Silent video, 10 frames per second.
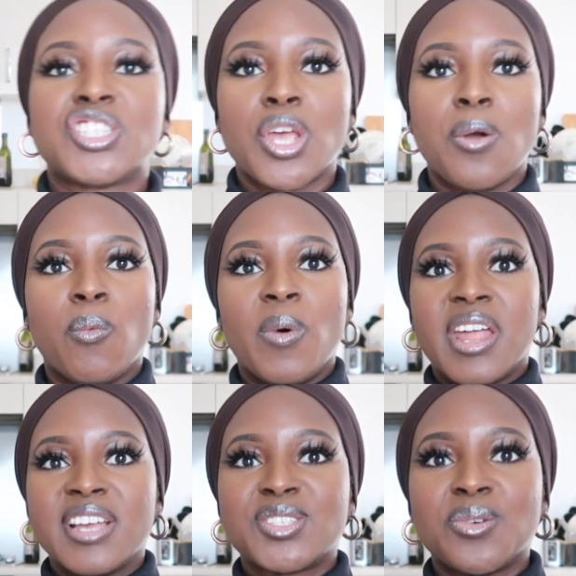so when
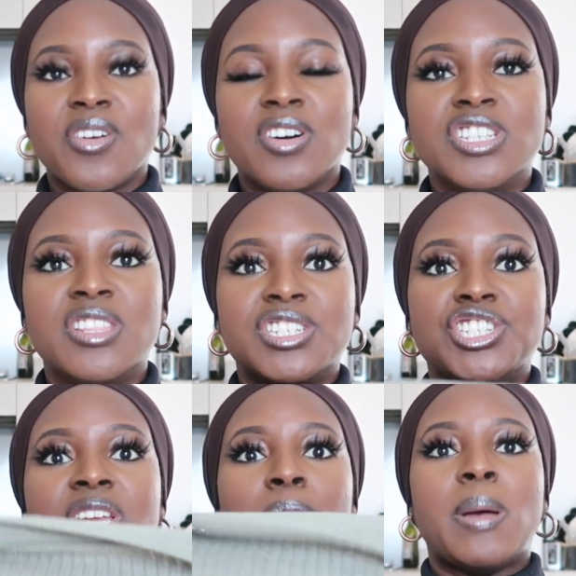I saw it on the
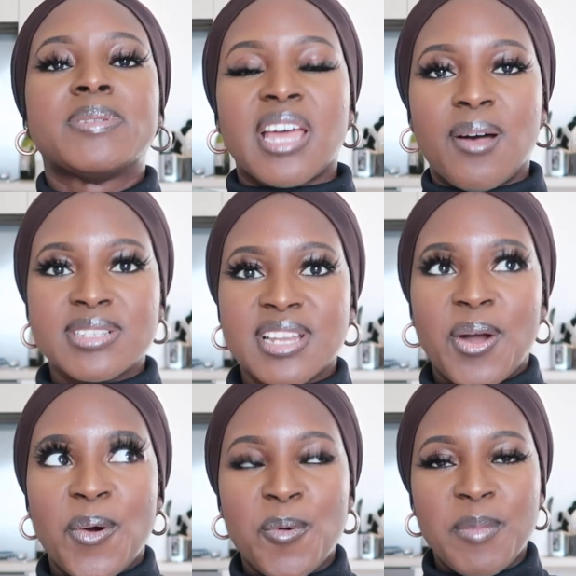Shein website, I was like,
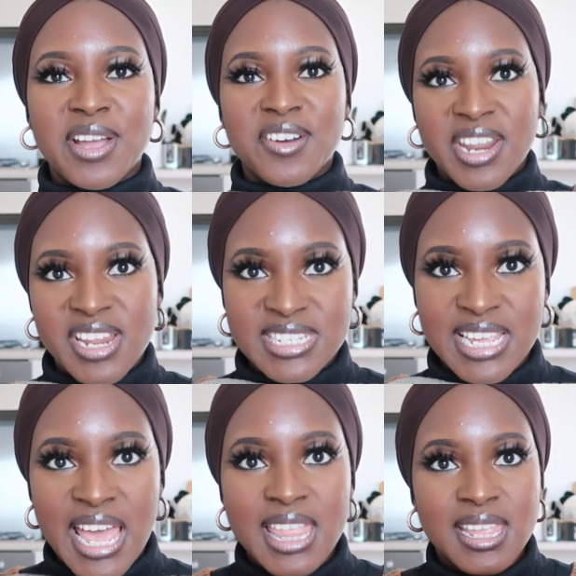oh my God, I need to
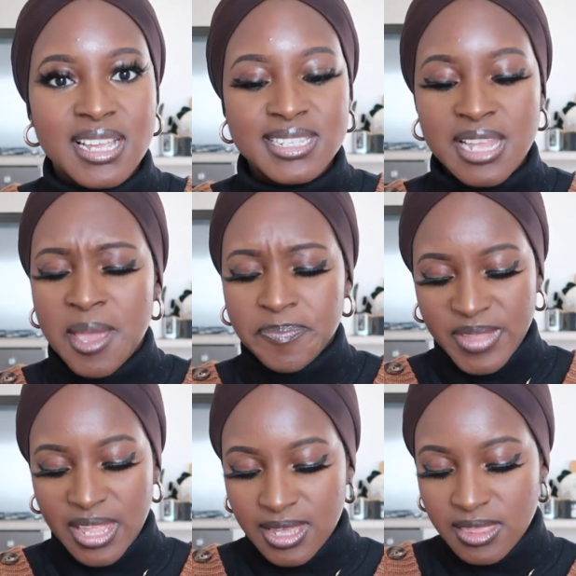get this.
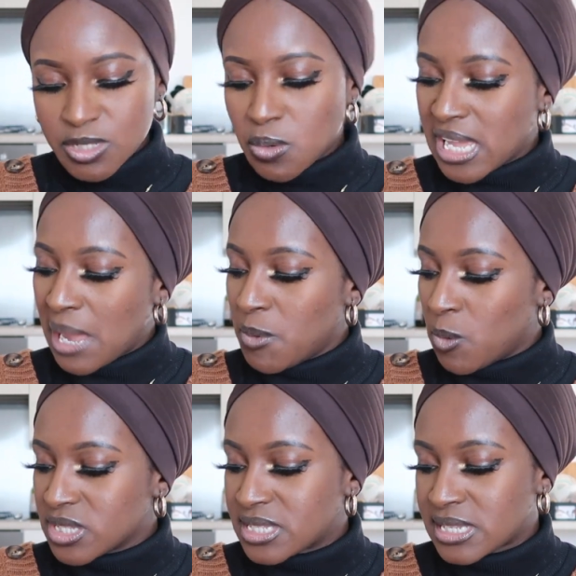I think this one came in one